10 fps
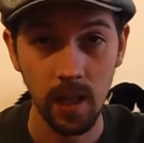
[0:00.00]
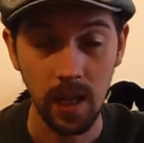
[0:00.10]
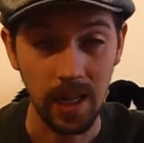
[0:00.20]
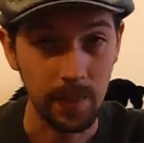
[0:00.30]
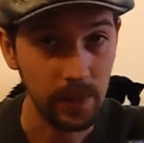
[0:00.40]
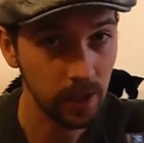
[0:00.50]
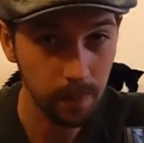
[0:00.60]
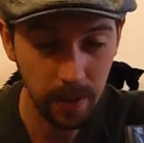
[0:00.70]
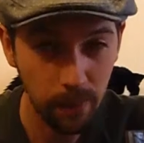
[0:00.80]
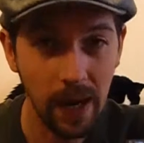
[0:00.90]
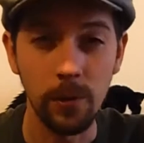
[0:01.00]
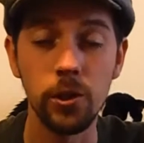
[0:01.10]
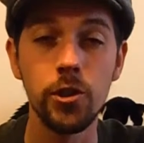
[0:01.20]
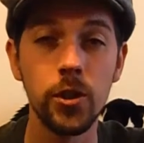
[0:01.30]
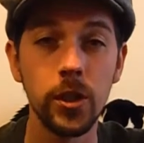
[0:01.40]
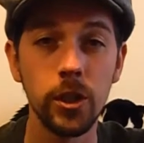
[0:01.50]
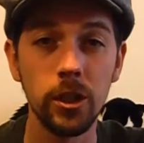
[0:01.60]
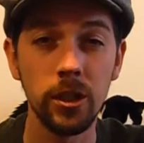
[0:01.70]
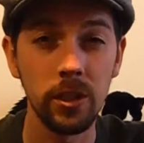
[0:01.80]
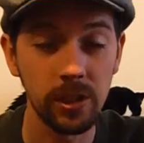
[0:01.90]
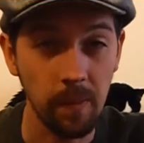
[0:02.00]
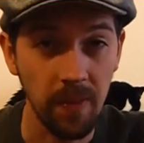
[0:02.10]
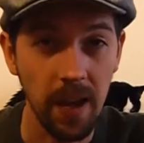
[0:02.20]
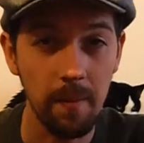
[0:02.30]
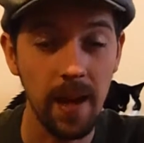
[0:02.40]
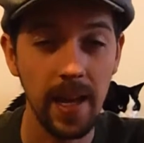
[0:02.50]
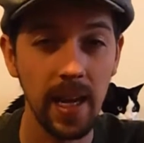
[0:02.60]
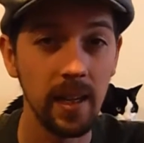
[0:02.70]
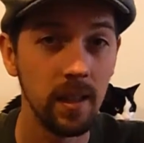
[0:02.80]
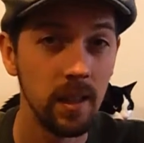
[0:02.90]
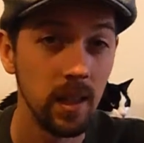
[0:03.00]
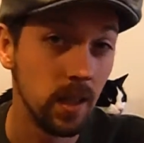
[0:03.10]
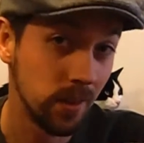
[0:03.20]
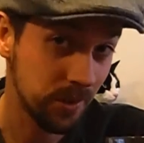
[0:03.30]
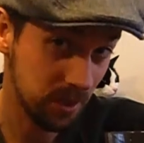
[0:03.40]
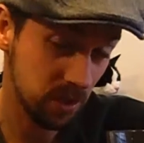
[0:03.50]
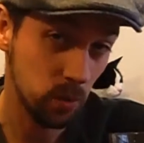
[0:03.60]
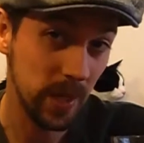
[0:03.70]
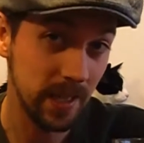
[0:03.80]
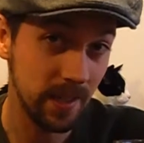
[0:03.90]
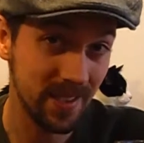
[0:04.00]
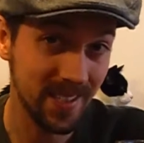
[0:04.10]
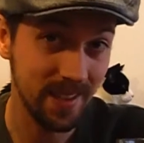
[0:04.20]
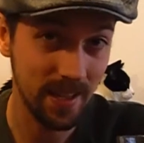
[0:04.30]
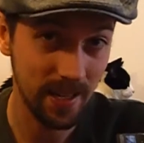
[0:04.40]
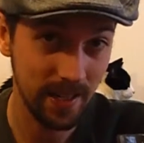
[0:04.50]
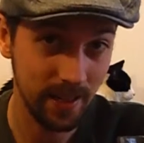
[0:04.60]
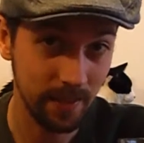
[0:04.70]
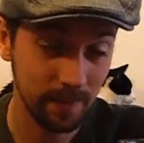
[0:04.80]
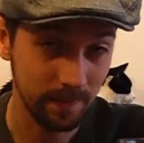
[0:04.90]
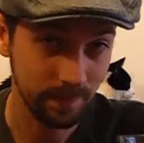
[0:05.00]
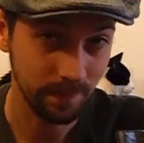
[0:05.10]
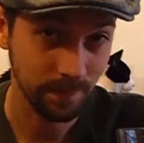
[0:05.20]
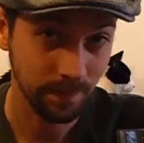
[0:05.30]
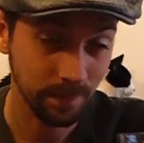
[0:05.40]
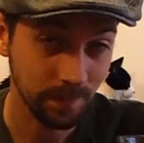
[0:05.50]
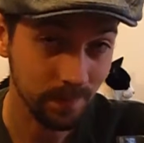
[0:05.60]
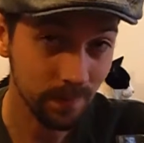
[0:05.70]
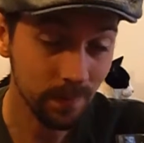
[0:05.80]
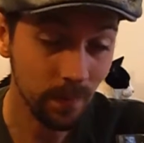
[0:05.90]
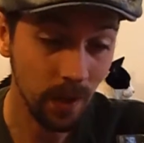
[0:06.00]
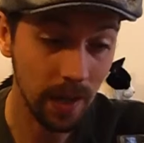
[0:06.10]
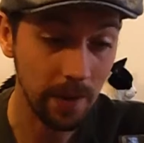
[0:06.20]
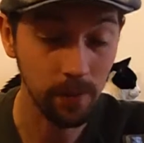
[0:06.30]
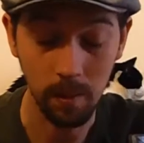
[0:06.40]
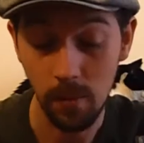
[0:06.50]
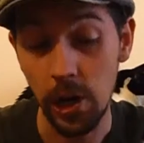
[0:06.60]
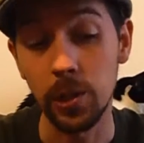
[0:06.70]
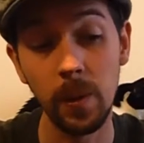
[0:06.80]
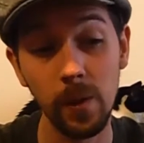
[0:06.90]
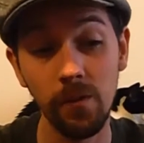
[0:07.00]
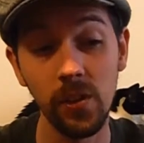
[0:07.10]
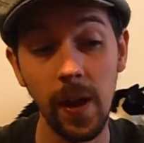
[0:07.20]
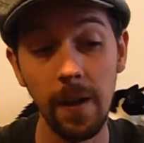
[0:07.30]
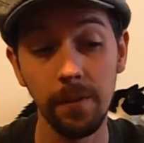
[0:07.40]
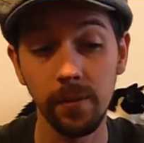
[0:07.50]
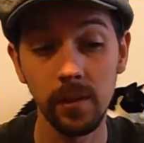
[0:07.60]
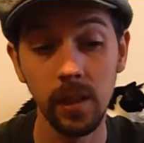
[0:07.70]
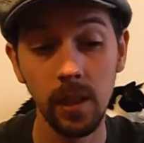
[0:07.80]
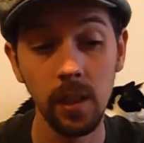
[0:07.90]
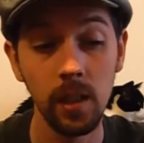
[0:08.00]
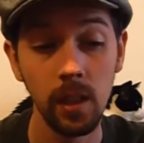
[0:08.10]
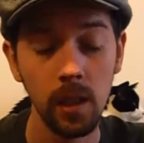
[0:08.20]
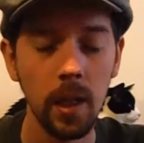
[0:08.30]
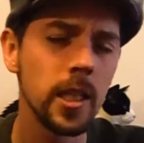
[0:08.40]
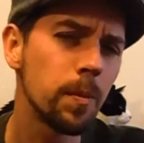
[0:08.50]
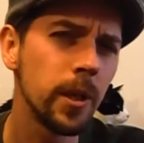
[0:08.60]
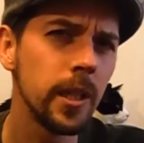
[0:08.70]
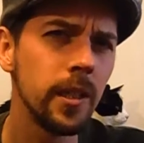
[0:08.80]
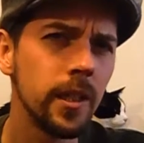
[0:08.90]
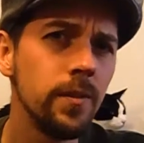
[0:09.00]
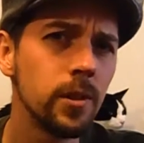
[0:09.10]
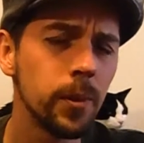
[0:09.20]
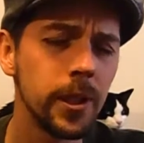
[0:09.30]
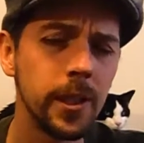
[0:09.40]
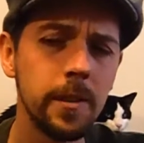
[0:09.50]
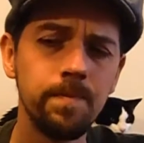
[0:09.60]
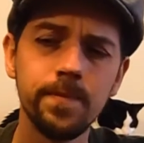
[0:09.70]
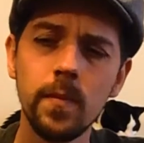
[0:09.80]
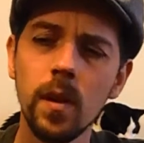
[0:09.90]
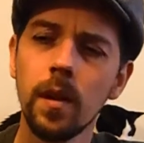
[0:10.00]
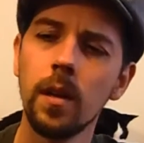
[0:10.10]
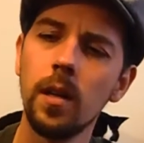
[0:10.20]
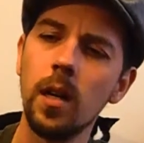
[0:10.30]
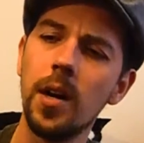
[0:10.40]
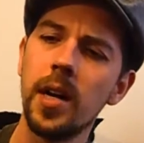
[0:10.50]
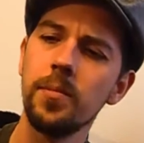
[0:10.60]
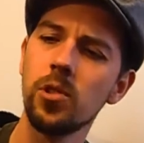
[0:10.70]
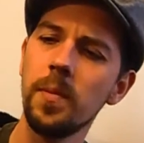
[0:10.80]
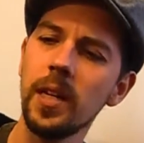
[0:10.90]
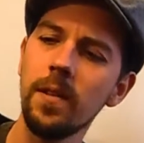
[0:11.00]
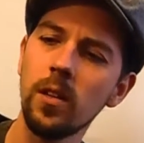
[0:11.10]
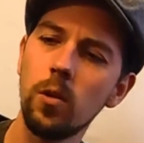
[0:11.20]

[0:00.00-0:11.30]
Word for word: um, a little bit of brown sugar, some nutmeg. There's a sweetness in there uh, from the marshmallow fluff. It's pretty good. It's pretty good. Um, so I'm going to give a